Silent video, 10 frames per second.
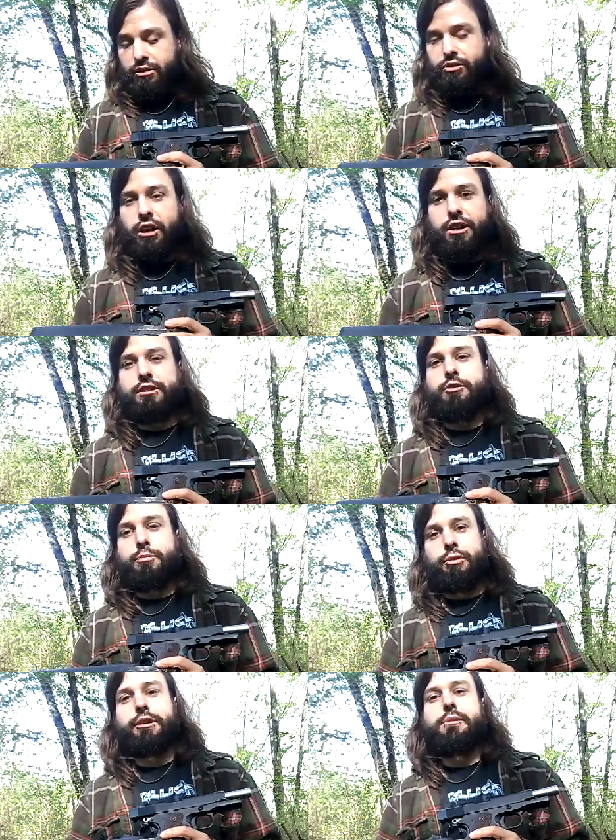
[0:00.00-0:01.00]
The stock is
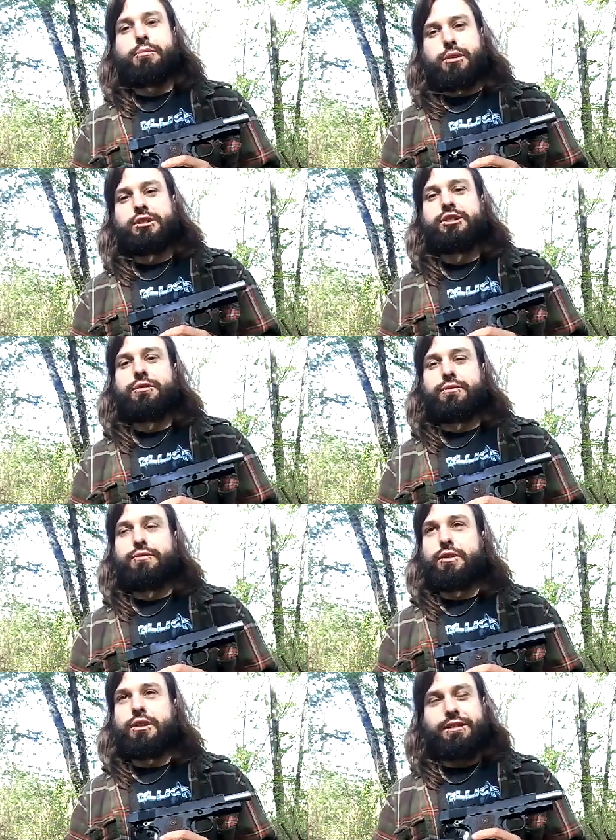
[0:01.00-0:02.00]
pretty much
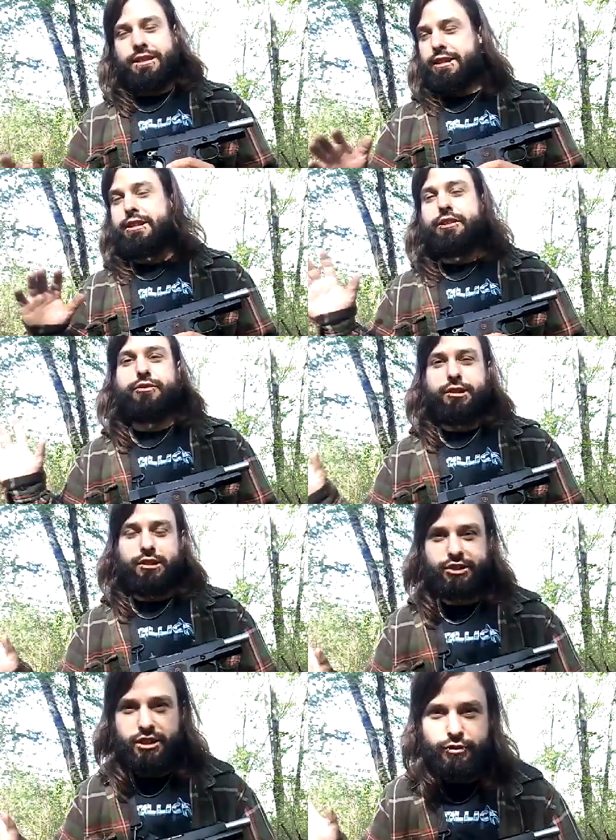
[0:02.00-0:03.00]
it is
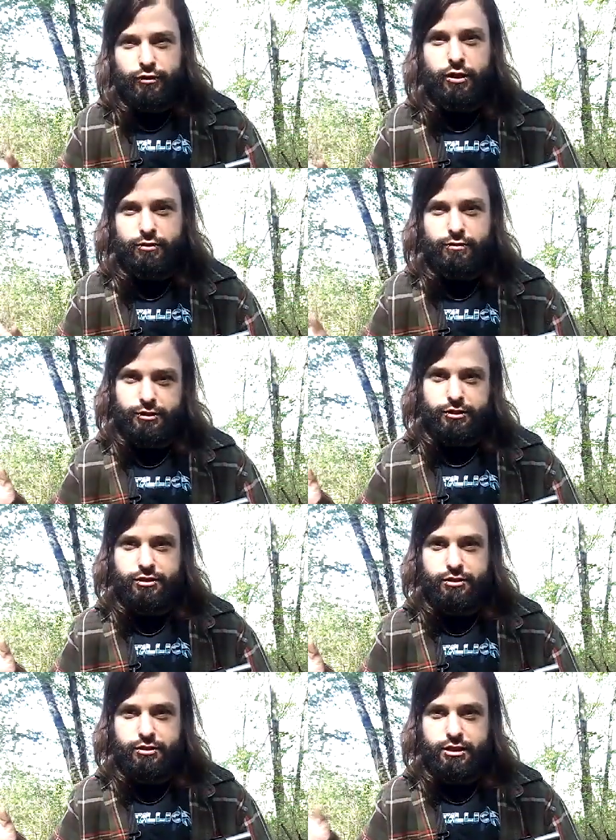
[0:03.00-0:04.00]
finished. It's fucking
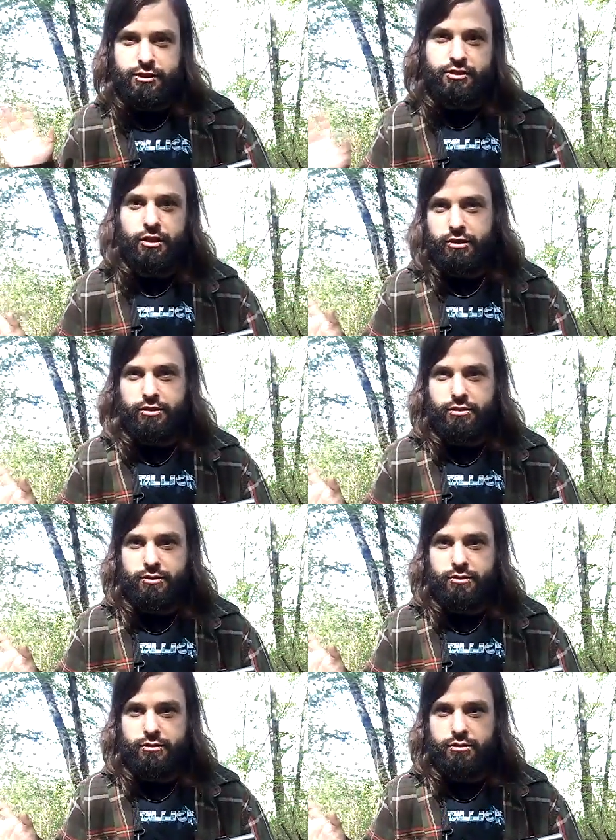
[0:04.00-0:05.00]
finished. It's done.
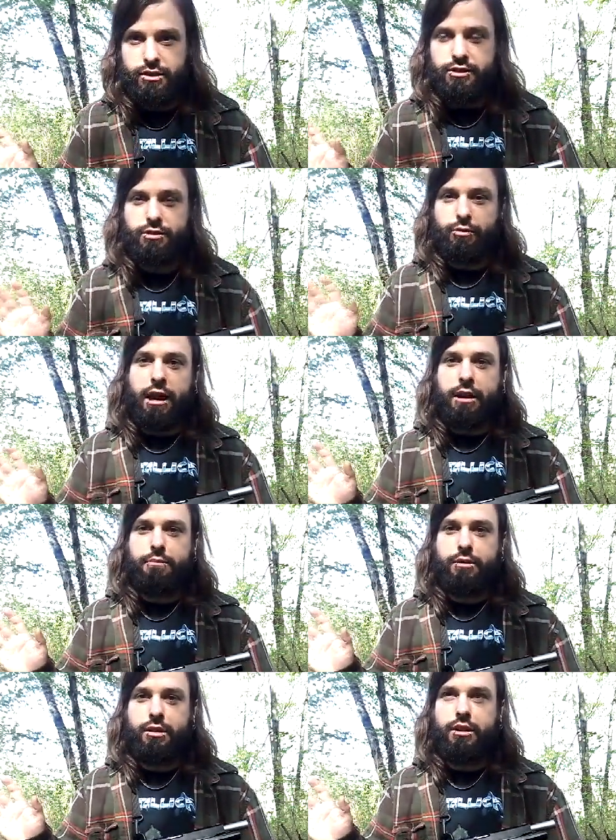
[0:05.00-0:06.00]
It's a wrap.
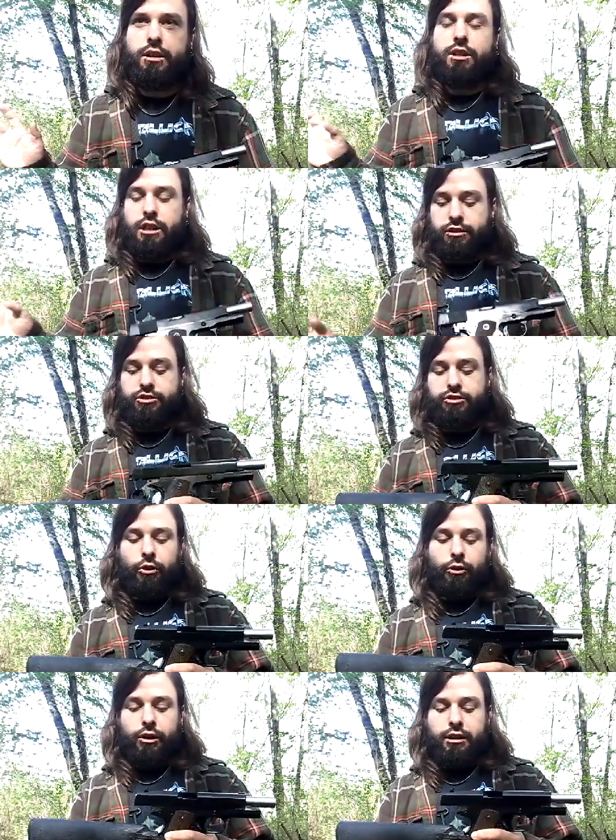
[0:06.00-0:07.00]
It's
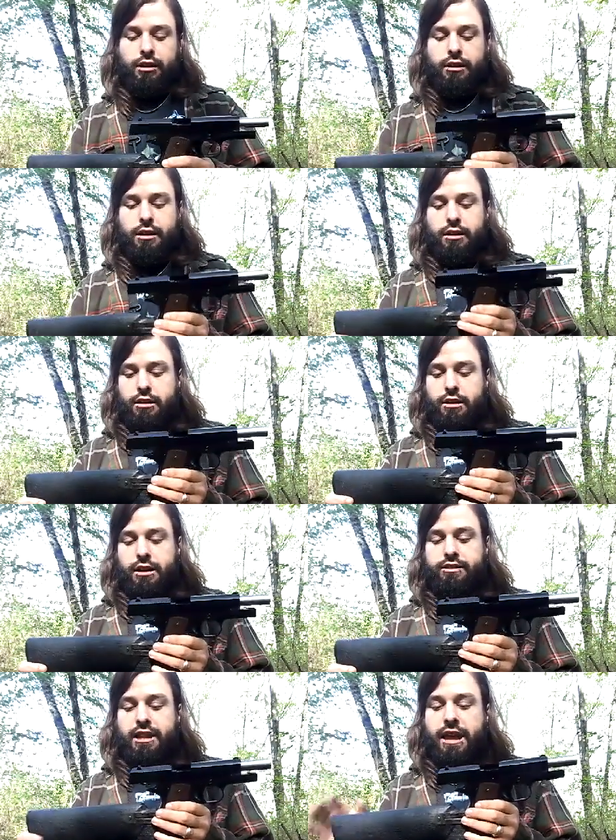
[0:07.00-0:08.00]
sturdy
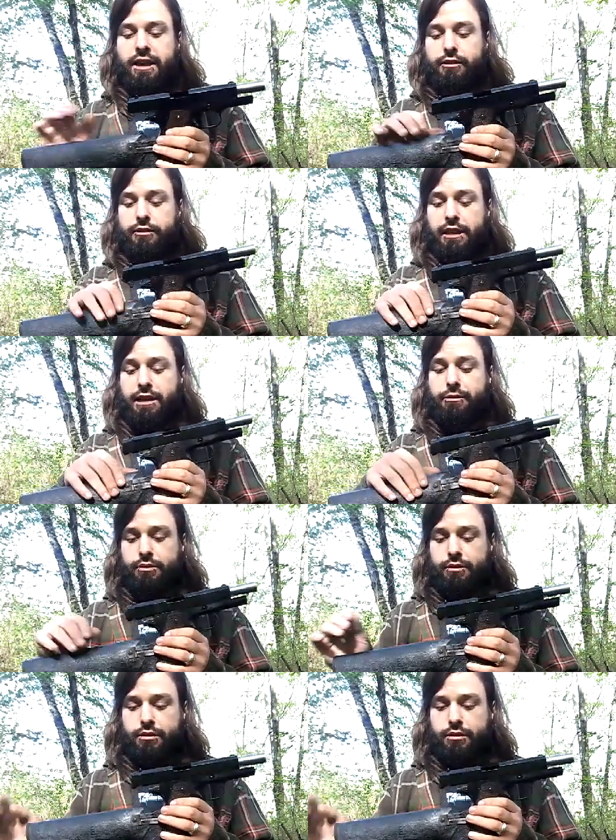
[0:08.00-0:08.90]
as hell now.